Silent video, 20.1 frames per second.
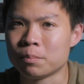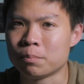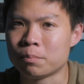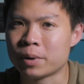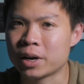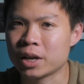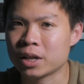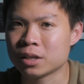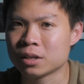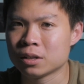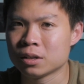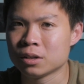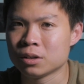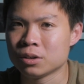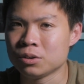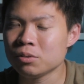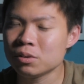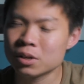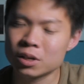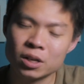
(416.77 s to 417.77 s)
but
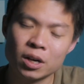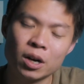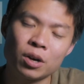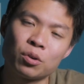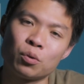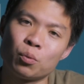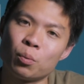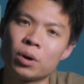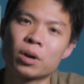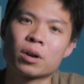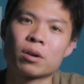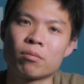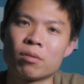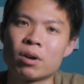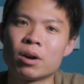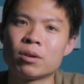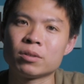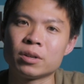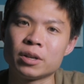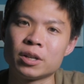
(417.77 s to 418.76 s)
you learn how to work
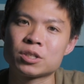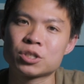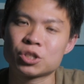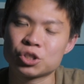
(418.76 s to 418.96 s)
around its